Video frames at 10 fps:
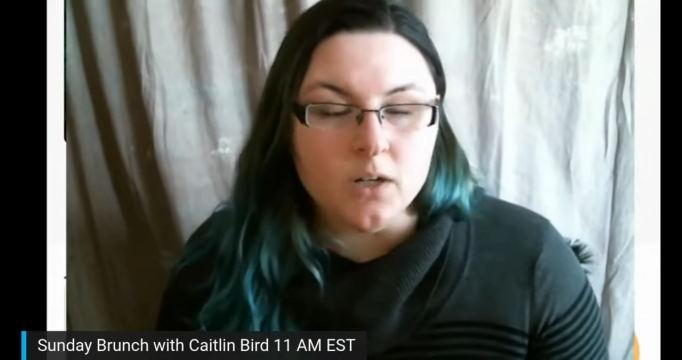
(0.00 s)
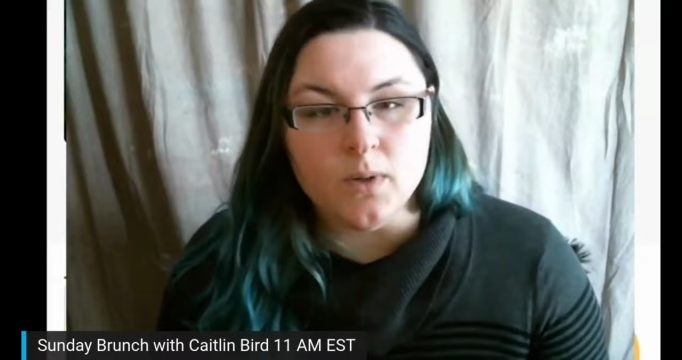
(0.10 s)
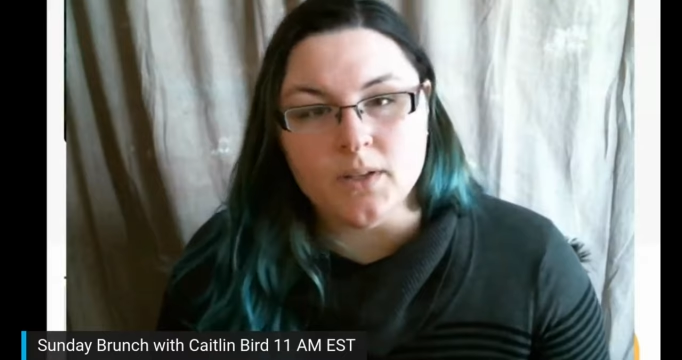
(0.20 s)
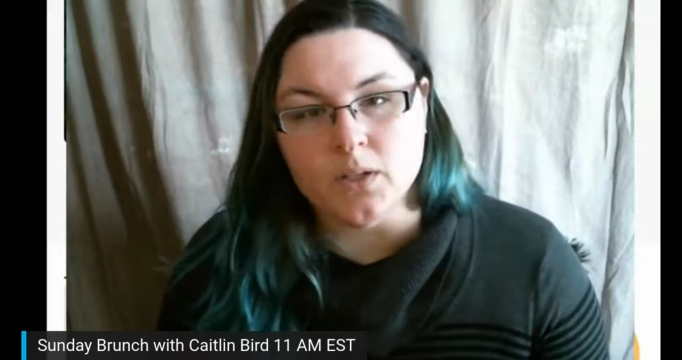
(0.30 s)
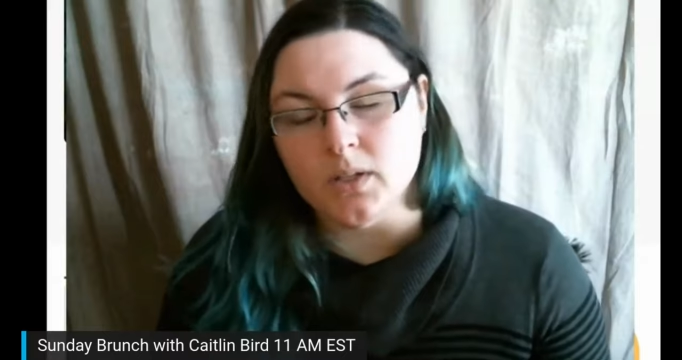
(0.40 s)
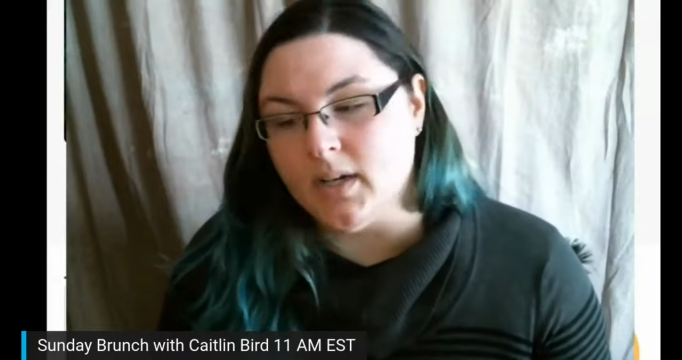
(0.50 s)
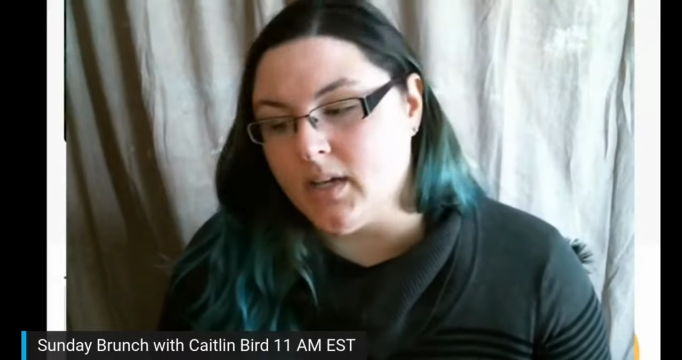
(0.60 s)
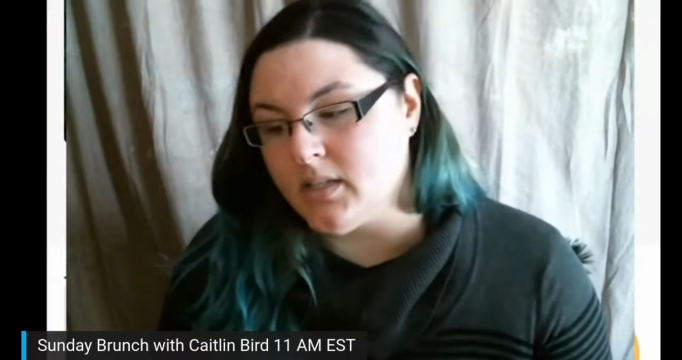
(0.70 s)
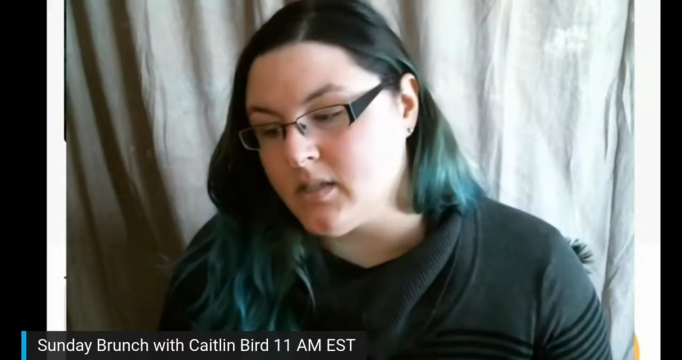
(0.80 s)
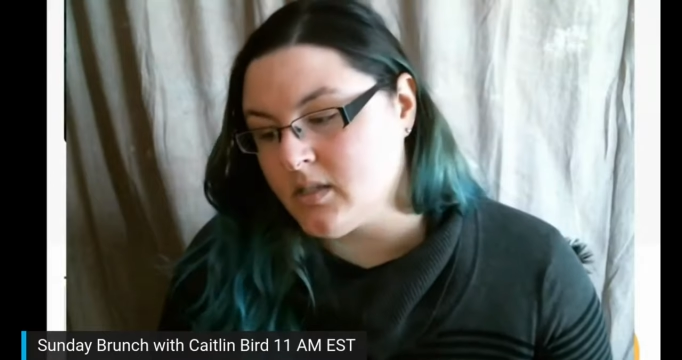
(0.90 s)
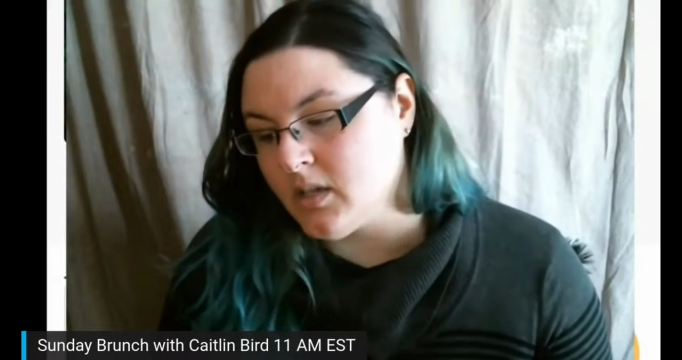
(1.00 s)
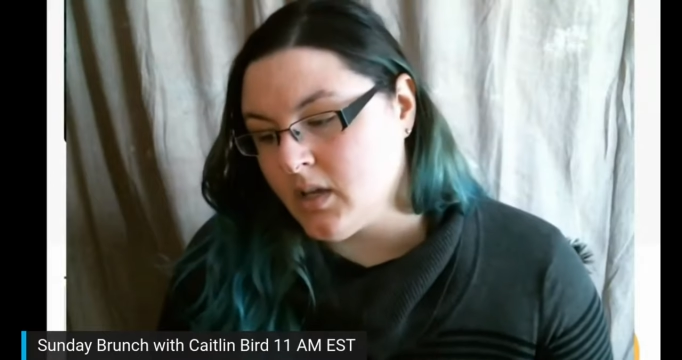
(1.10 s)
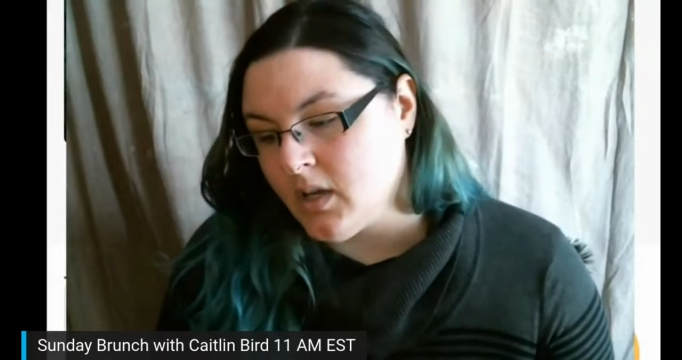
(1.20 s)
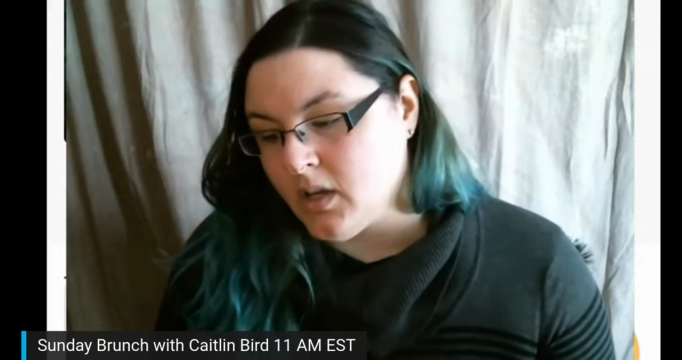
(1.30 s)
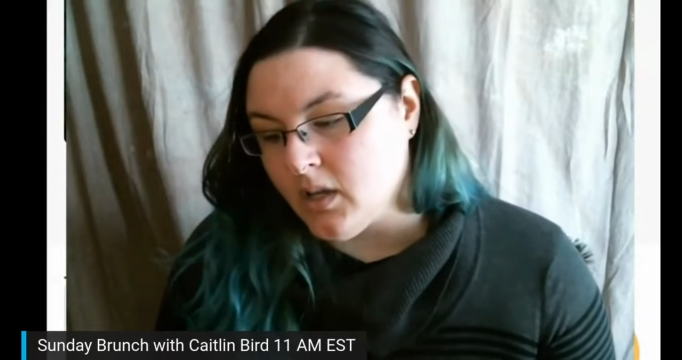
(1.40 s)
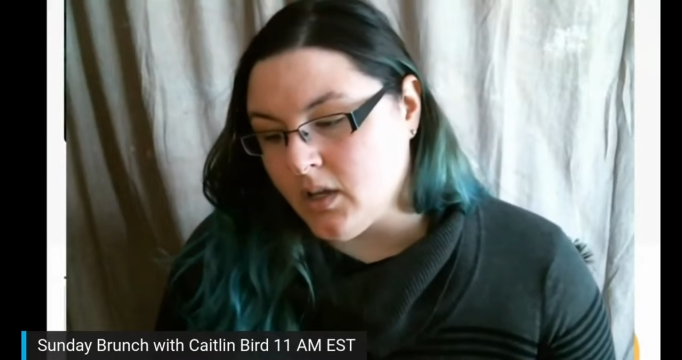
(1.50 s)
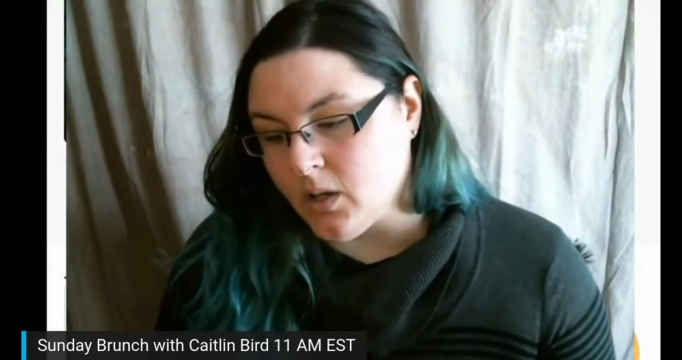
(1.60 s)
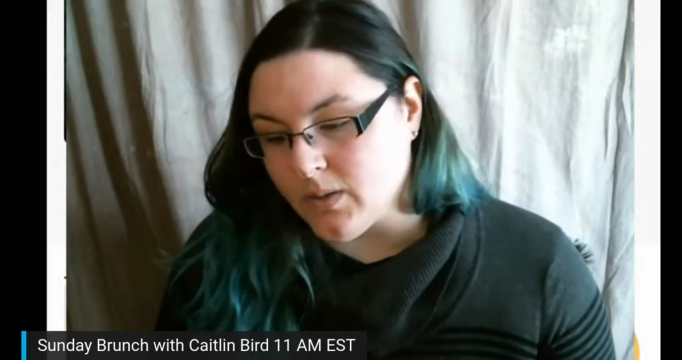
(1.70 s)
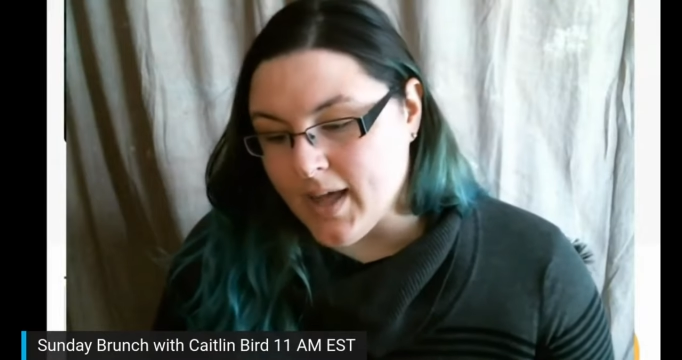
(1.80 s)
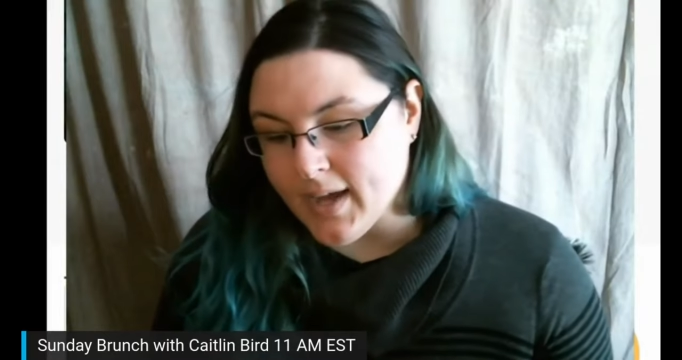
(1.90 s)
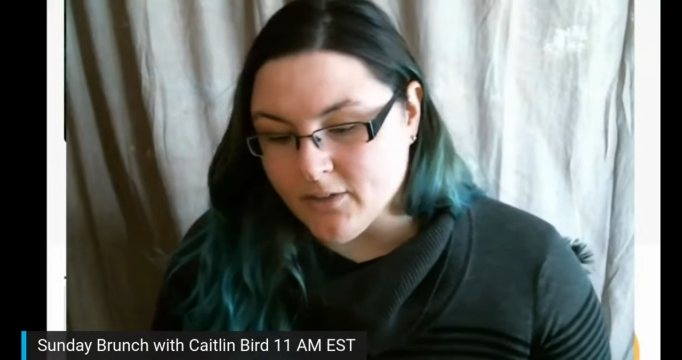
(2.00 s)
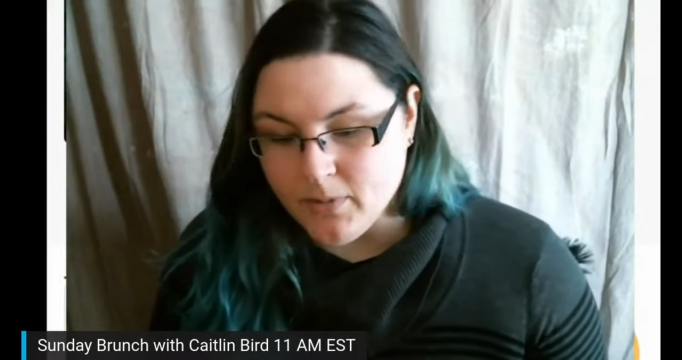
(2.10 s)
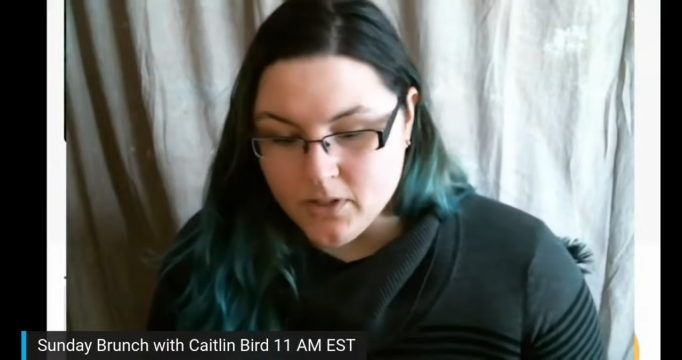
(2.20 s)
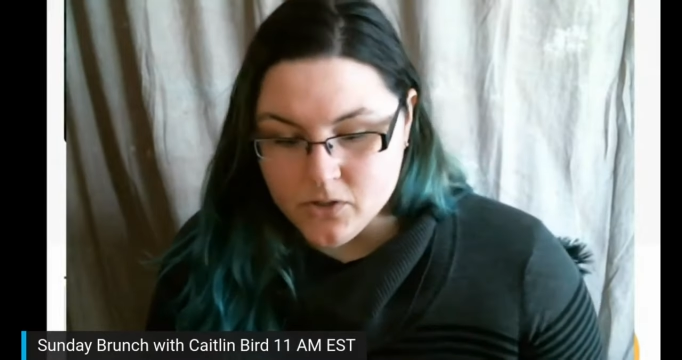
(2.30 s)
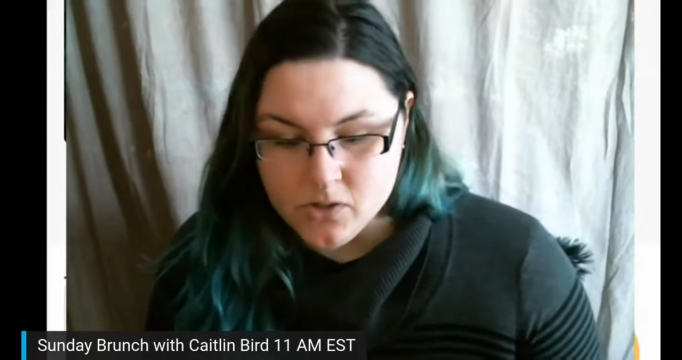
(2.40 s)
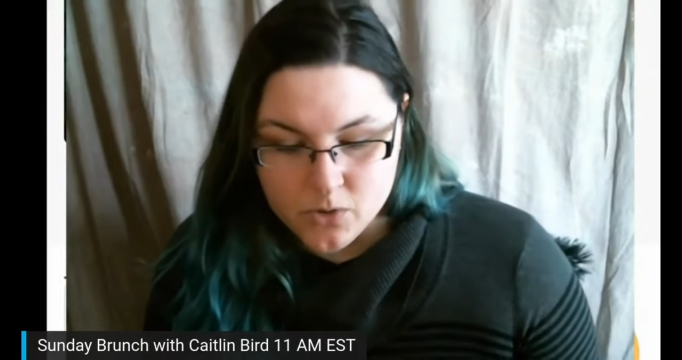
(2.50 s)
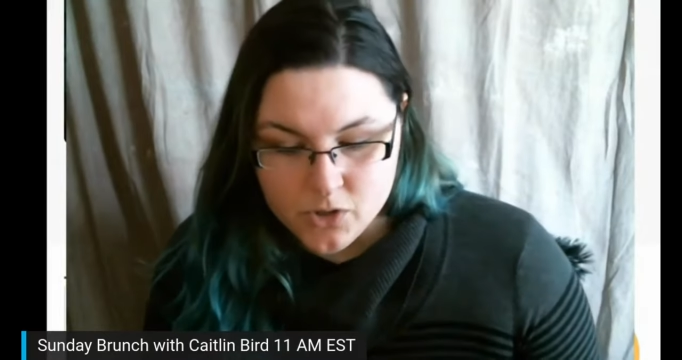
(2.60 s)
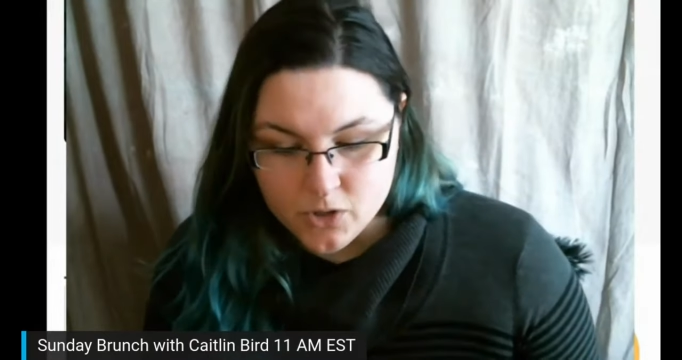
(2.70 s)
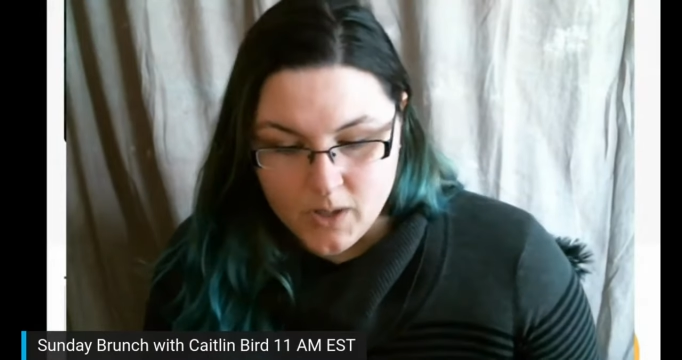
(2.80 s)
whether it's, you know, lack of being social.